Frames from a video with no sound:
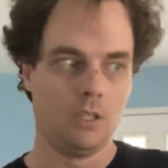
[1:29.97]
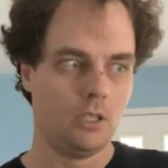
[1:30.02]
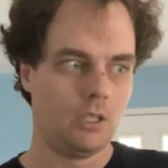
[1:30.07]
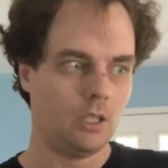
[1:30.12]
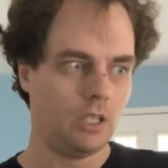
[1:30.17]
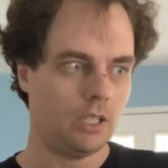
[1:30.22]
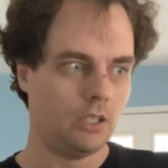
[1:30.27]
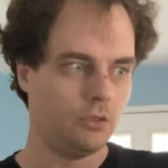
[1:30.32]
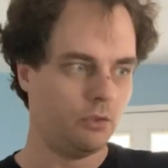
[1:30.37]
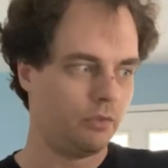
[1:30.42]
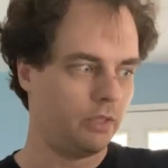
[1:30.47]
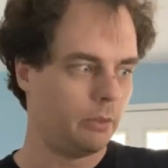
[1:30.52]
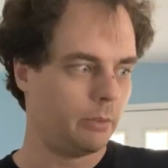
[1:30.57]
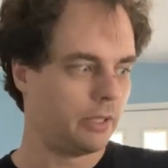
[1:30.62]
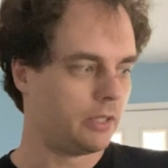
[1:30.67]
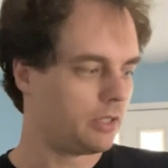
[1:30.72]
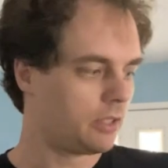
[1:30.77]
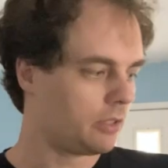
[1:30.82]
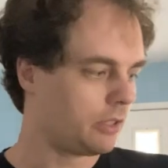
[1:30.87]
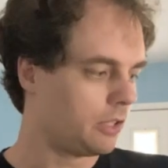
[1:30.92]
I'll do a video about
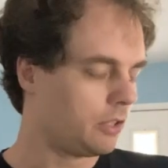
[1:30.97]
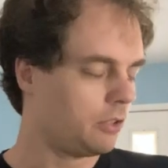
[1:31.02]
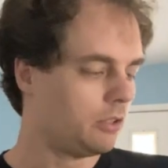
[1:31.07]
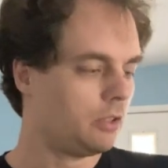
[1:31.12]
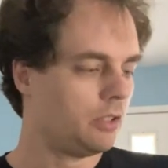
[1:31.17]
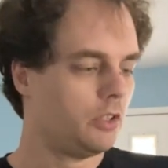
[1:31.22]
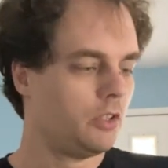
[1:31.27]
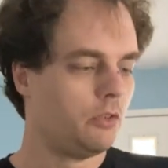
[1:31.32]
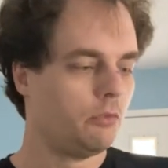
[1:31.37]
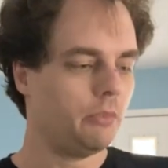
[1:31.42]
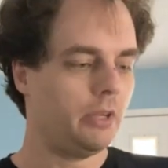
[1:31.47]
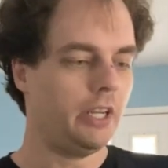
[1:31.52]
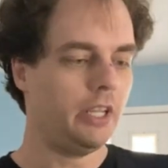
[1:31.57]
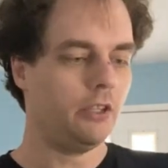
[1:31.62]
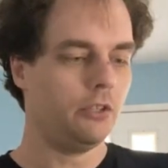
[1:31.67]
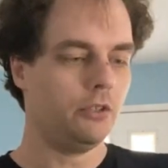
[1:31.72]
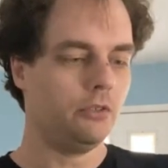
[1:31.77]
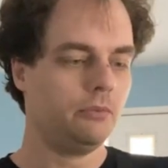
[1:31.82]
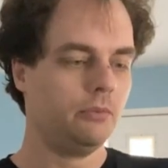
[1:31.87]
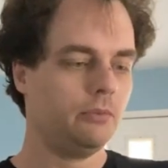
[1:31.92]
this later. But
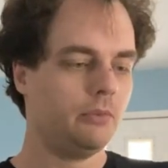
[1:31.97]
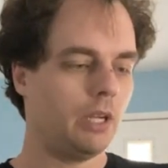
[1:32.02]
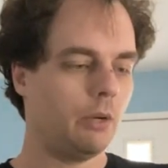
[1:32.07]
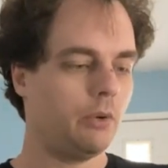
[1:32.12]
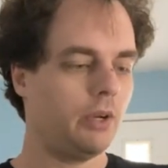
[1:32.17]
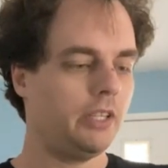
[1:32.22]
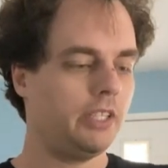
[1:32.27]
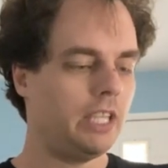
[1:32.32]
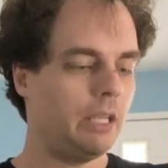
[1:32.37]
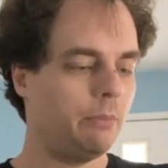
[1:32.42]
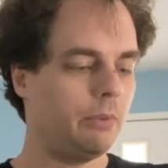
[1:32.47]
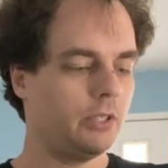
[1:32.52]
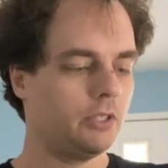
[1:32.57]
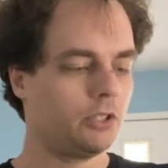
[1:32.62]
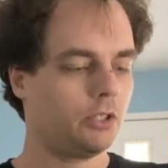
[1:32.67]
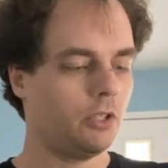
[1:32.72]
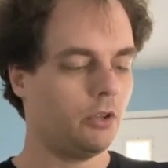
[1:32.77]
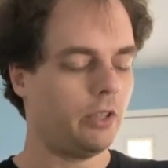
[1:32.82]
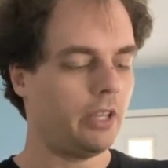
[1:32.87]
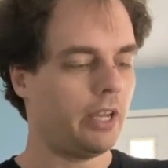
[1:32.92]
anywho, I want to keep it
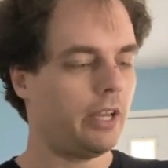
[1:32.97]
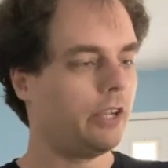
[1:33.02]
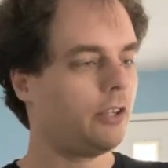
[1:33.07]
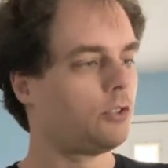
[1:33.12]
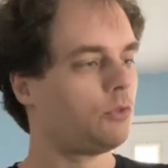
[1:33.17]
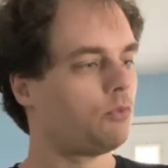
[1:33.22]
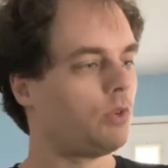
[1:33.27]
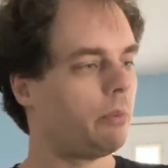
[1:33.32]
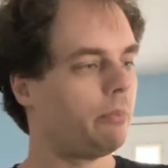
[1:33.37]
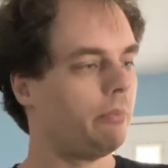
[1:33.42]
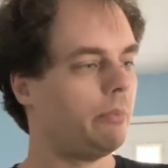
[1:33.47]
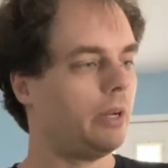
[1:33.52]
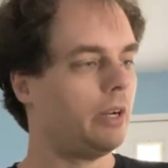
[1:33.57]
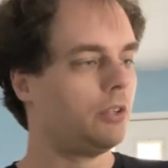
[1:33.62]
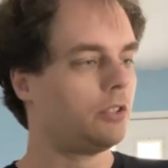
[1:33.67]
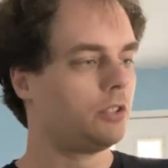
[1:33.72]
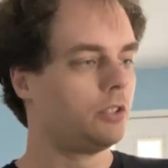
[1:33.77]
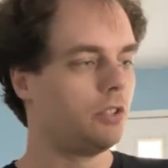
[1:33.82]
so that I could swap them out.